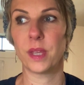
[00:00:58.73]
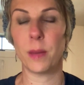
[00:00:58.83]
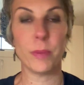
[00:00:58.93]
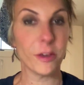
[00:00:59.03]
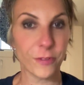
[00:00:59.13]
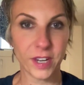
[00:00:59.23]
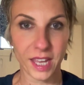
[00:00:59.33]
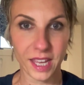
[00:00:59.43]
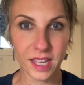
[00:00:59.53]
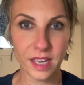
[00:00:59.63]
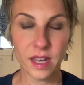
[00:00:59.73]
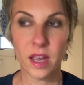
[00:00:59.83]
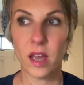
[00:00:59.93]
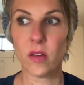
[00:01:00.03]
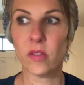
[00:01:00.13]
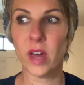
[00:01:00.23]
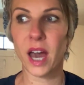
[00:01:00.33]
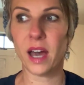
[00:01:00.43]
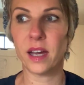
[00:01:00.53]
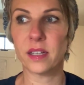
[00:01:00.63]
epiphany
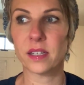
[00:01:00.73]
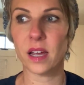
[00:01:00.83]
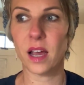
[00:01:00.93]
that